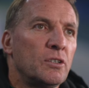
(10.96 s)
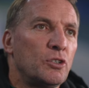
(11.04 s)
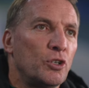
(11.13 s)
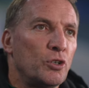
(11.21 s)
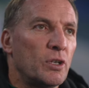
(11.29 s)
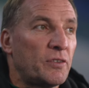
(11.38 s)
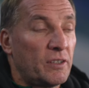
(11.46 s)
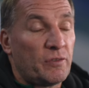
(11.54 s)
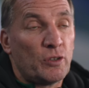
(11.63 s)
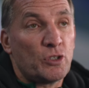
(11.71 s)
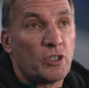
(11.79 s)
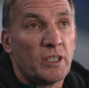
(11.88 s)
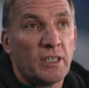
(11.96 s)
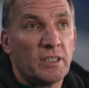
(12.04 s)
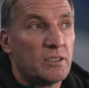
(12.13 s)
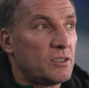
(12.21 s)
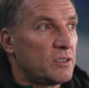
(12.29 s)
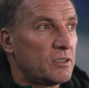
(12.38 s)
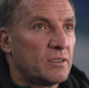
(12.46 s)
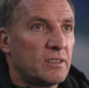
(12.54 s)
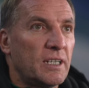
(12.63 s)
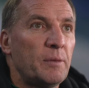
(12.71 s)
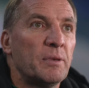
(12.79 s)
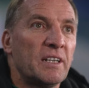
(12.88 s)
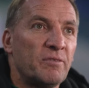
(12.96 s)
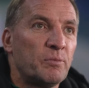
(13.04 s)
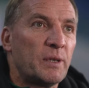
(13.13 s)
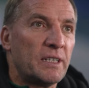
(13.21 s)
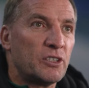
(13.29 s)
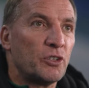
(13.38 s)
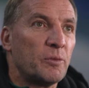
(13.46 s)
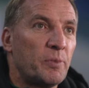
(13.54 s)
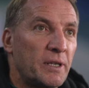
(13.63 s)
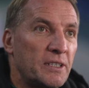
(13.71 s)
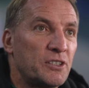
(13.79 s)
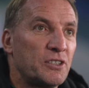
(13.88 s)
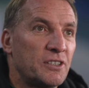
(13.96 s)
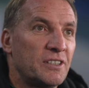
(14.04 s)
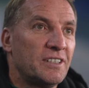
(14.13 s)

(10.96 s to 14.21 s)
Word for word: do. I think the first thing is keep 11 players on the pitch.